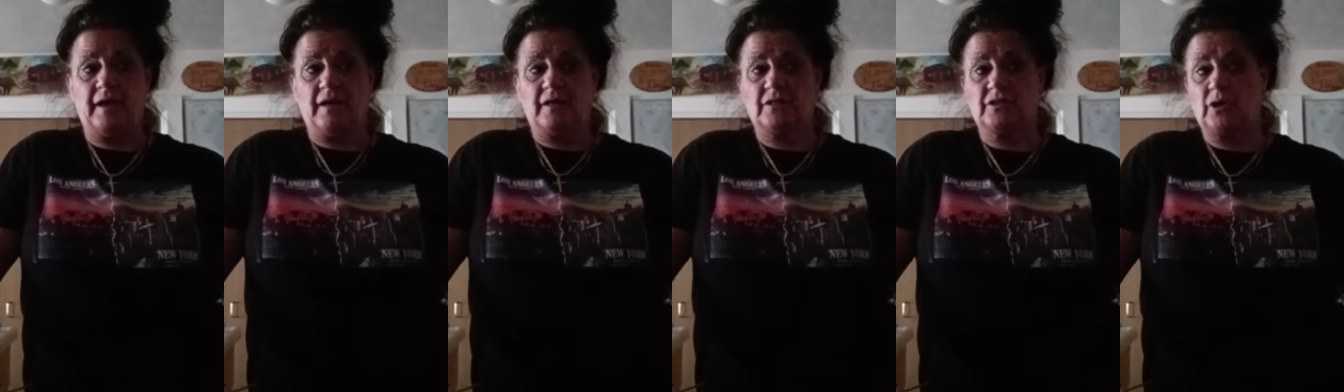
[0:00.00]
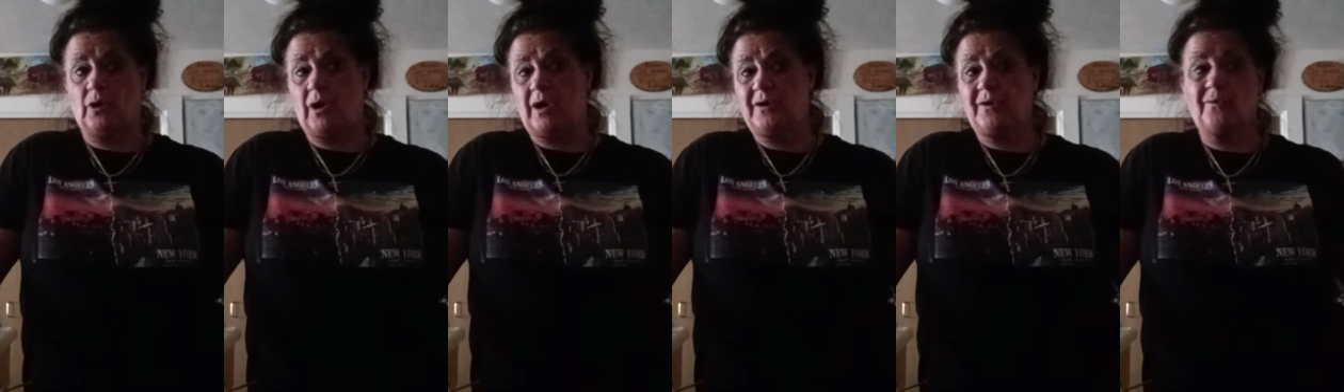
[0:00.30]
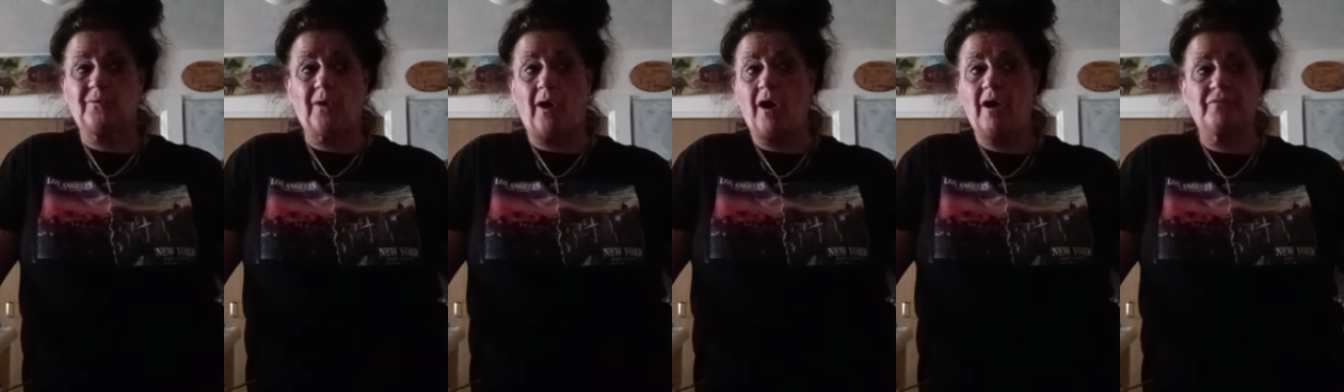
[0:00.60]
So I
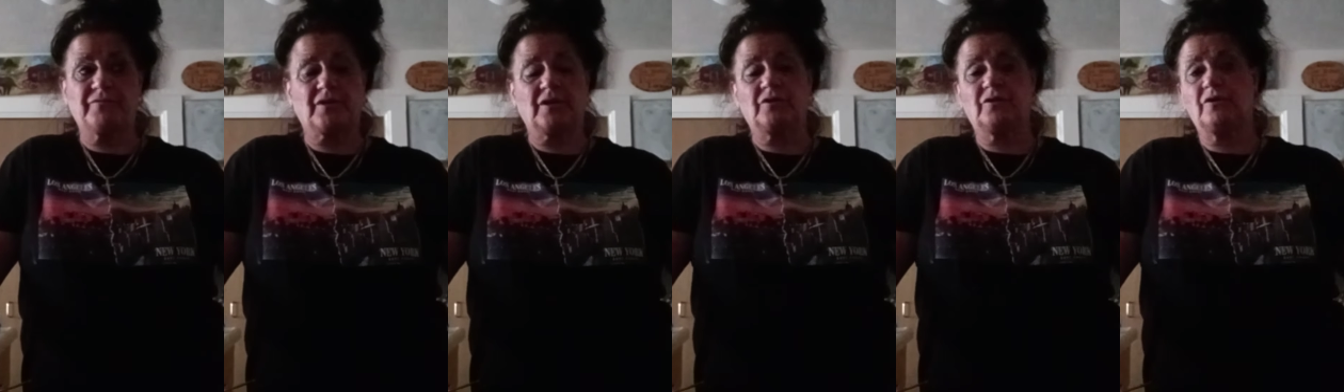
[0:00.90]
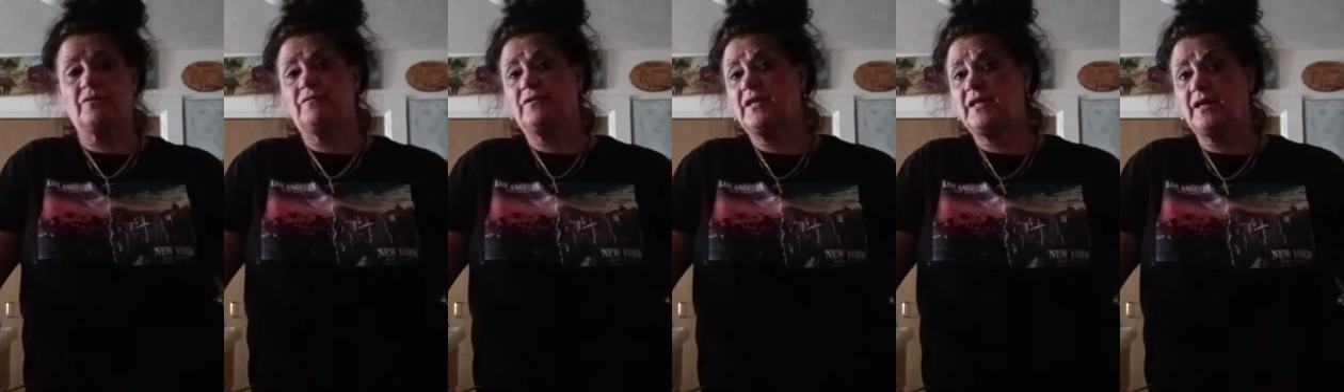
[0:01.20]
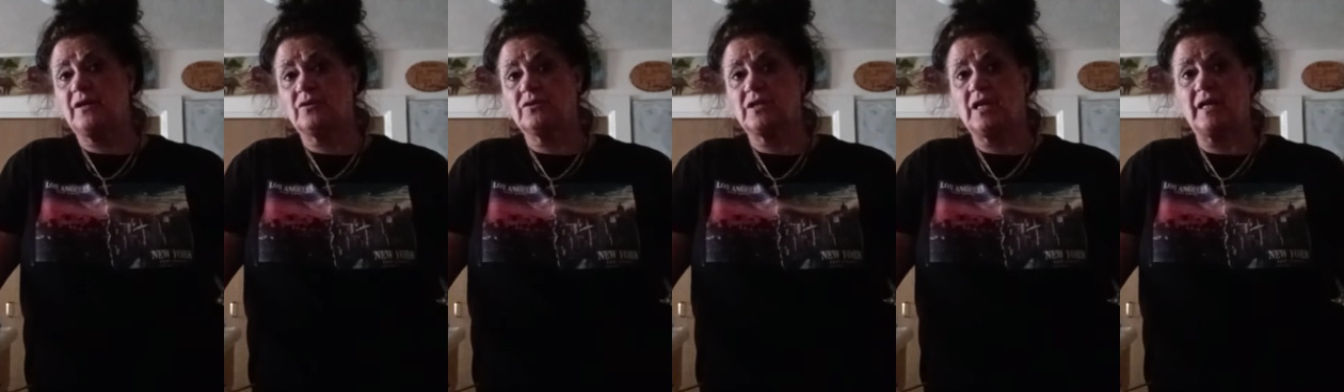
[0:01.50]
don't often do
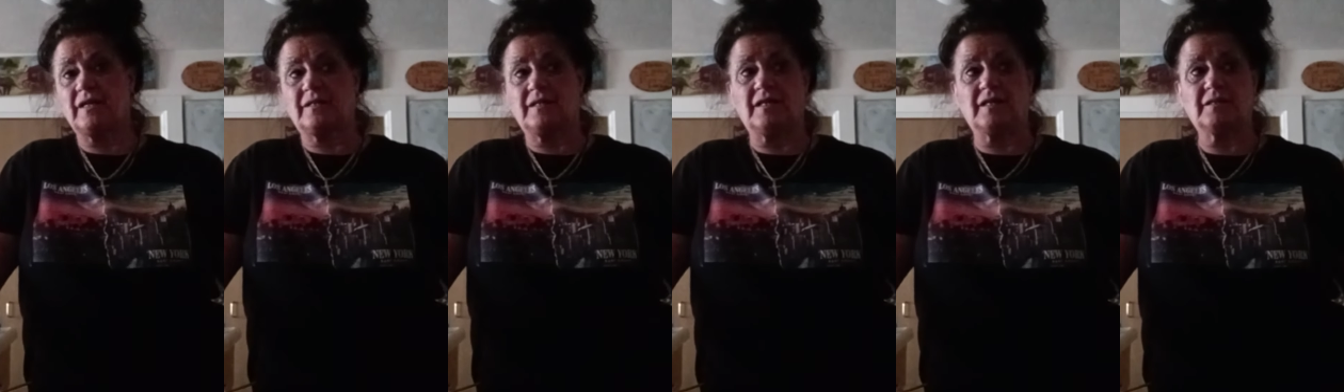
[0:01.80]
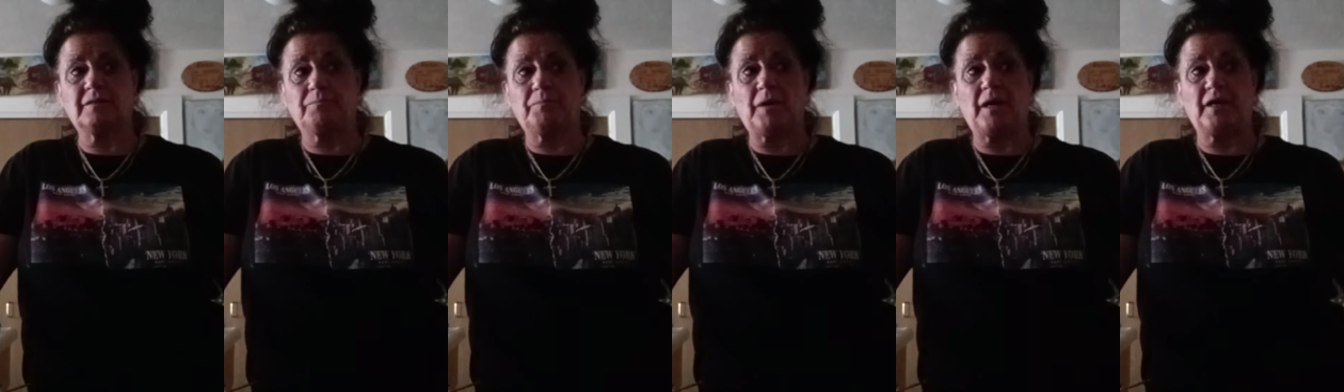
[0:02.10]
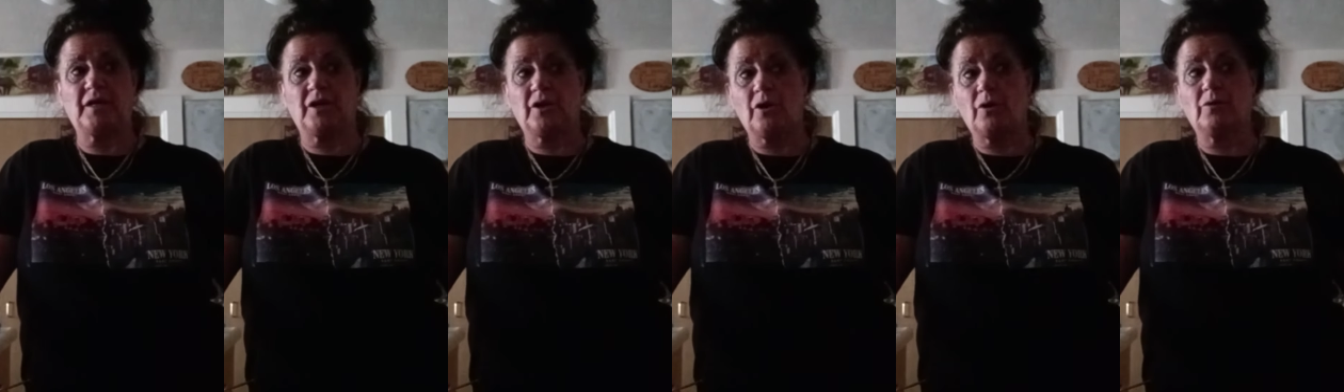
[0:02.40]
videos like this,
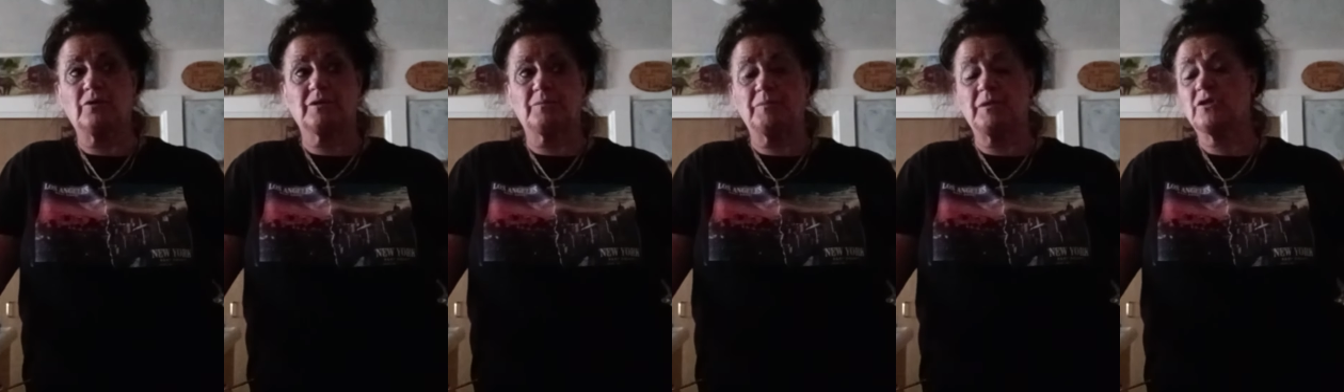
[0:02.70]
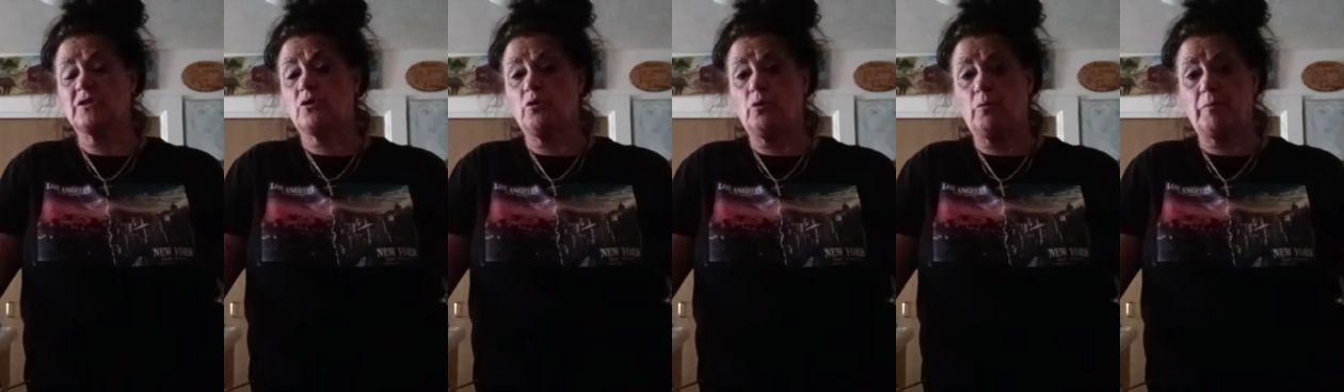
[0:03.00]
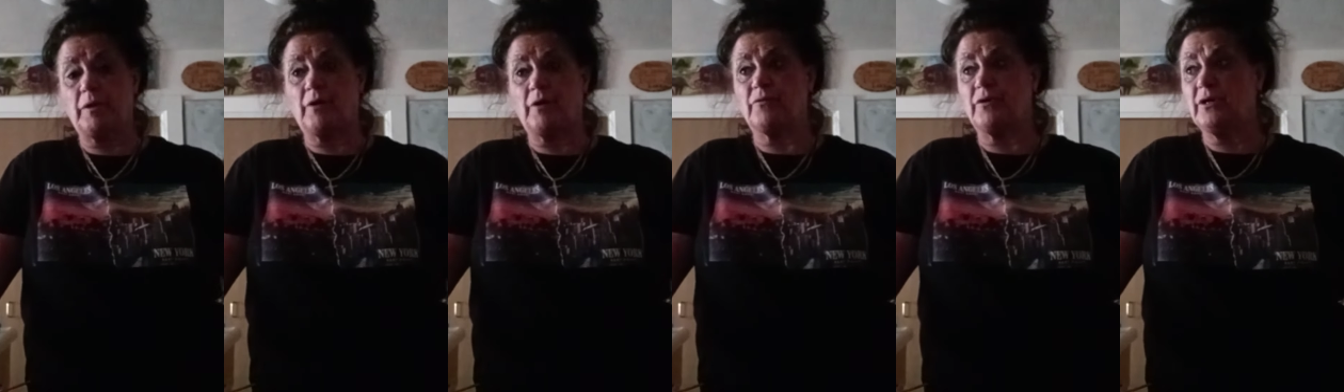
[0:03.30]
but, you know, it's Miss Cool
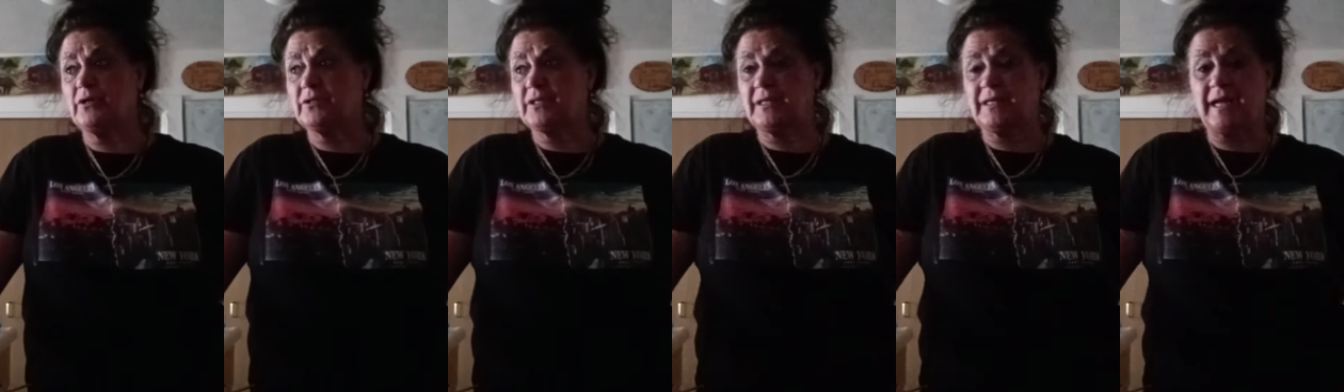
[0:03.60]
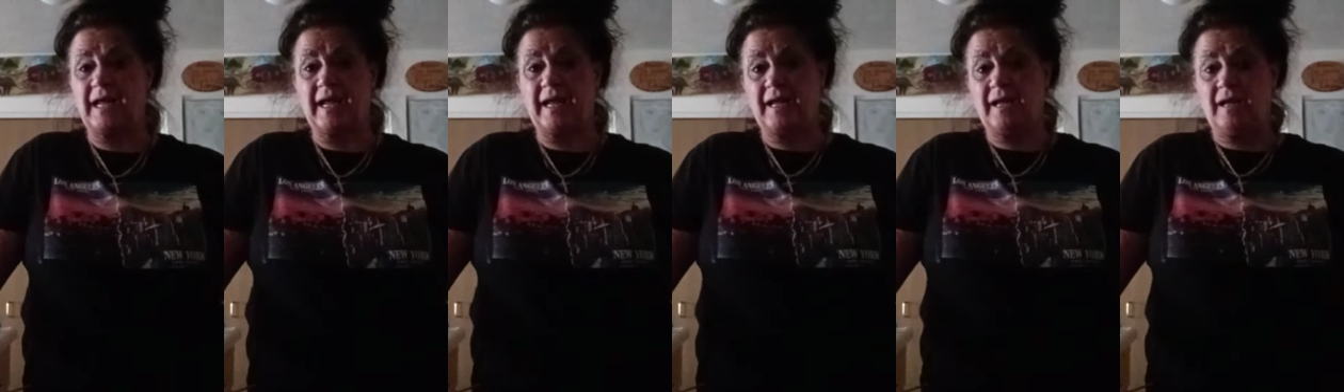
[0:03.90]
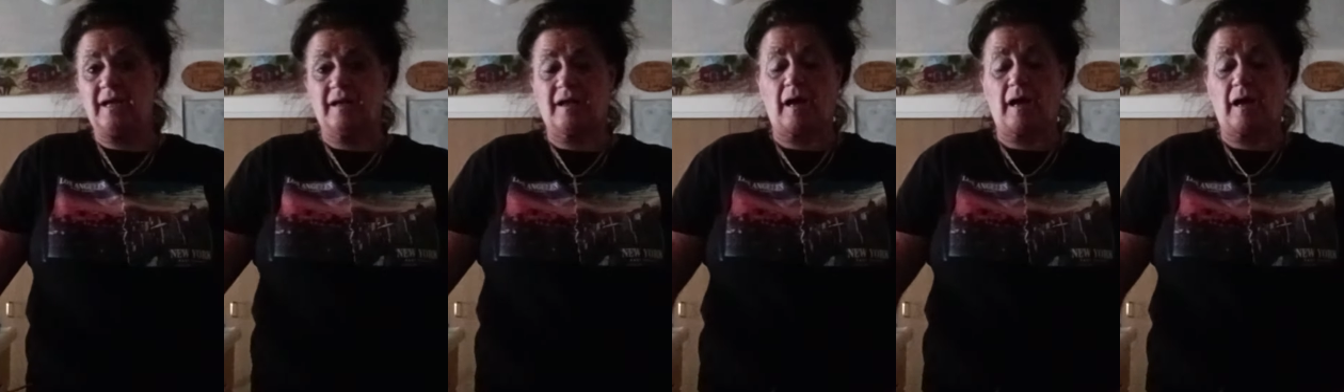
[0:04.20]
being real today.